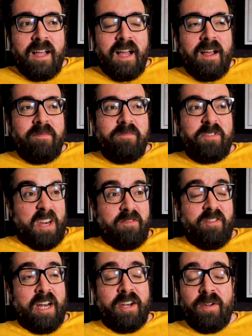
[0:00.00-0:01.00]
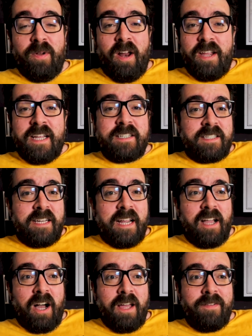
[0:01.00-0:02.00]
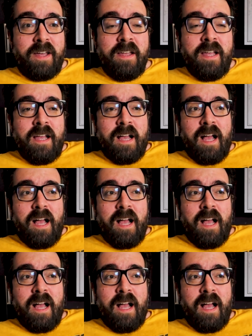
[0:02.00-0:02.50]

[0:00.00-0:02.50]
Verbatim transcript: Um, didn't really do a lot yesterday either.